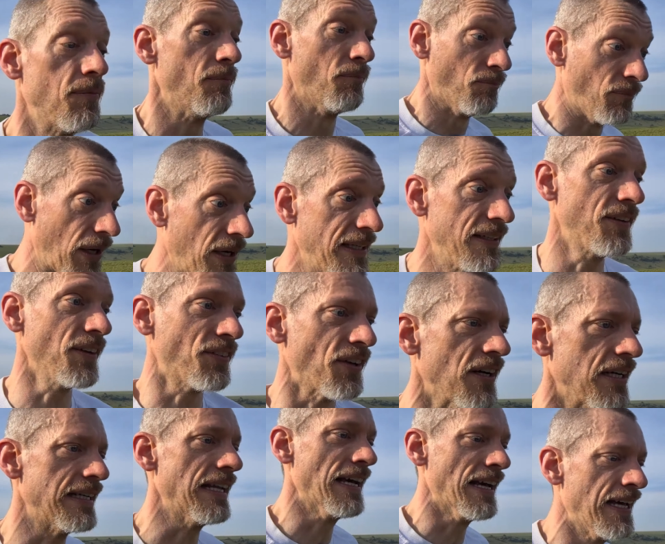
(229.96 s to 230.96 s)
by design,
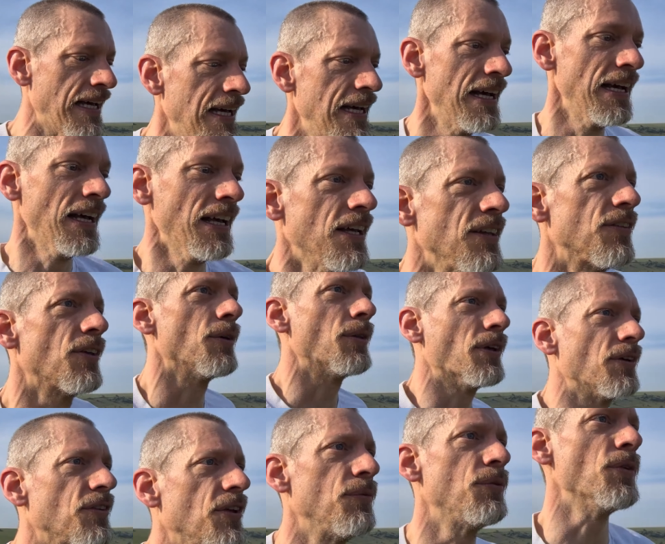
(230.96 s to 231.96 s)
so that
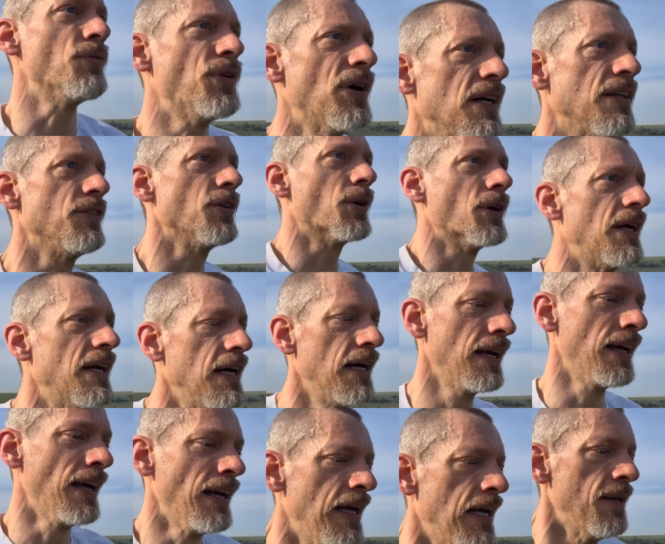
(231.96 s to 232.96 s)
if you find you're
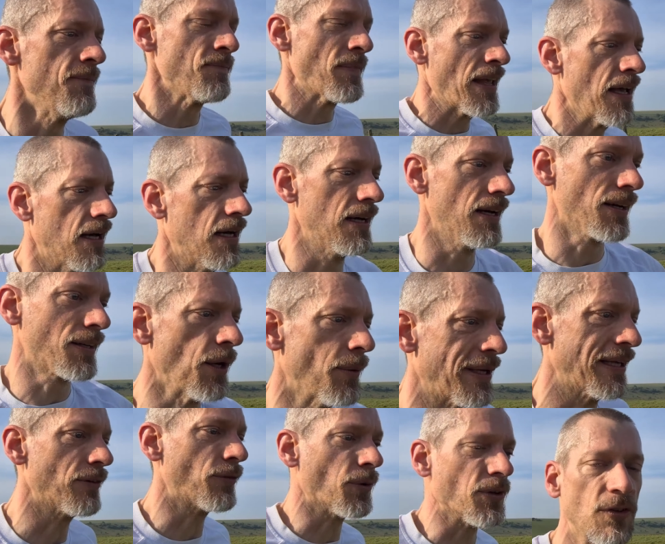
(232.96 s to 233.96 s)
going
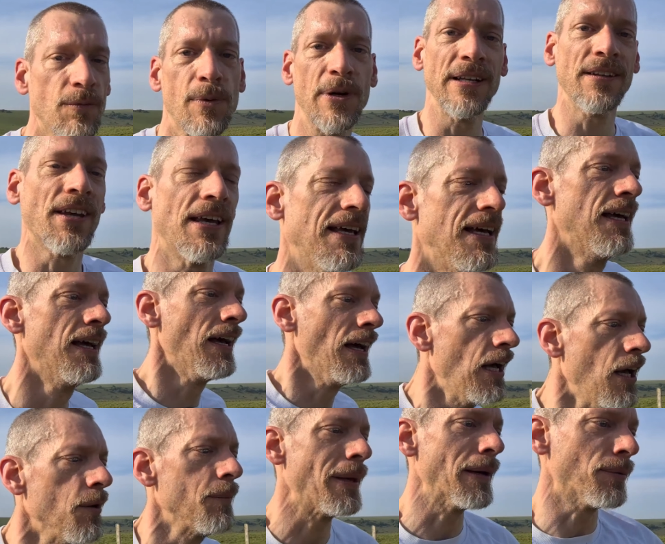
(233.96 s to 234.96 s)
into a sprint,
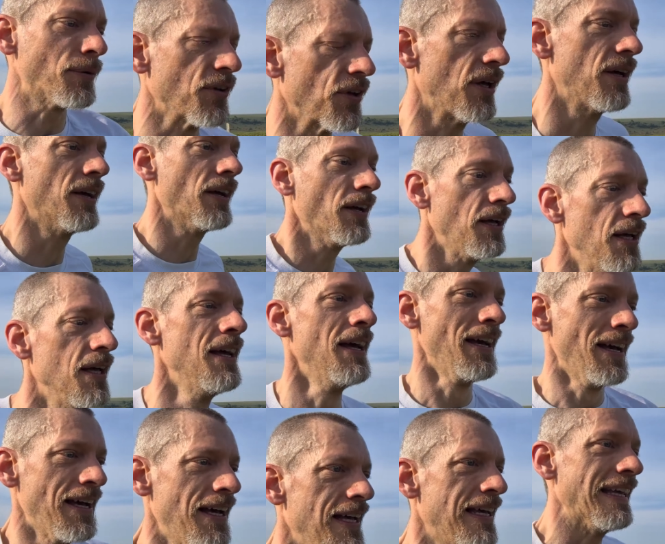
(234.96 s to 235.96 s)
be able to
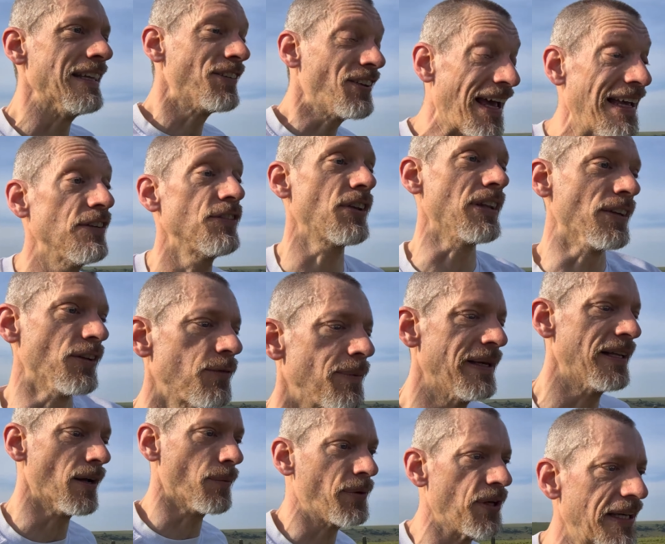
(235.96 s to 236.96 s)
intentionally speed
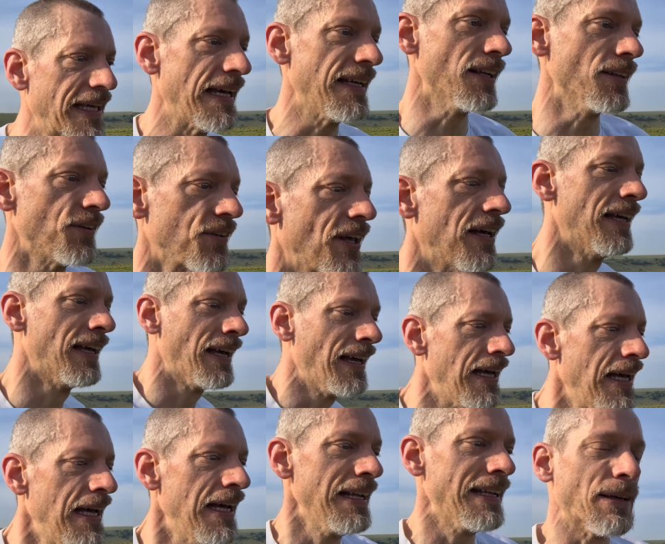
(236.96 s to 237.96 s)
up your cadence.
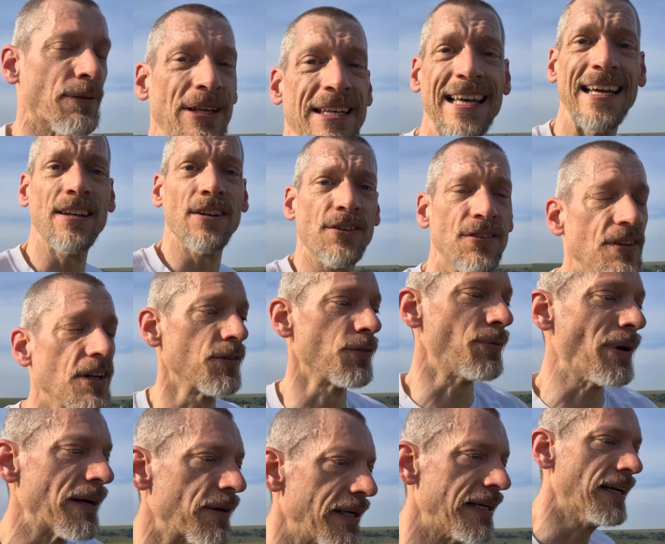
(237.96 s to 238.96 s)
Now, the cadence does
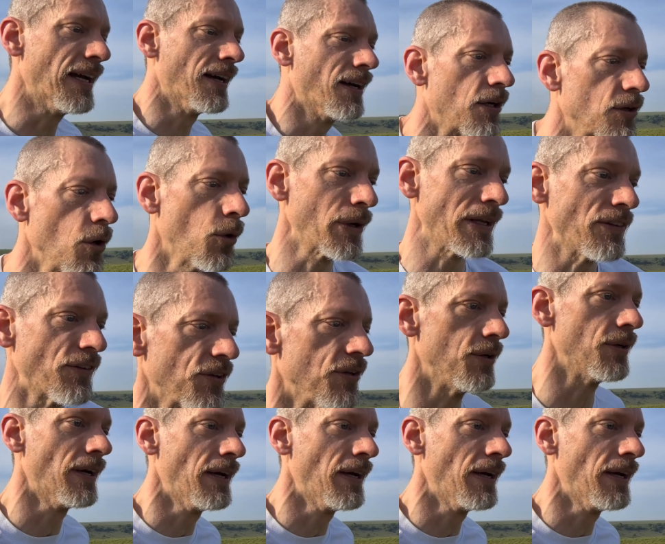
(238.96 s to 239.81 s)
vary according to,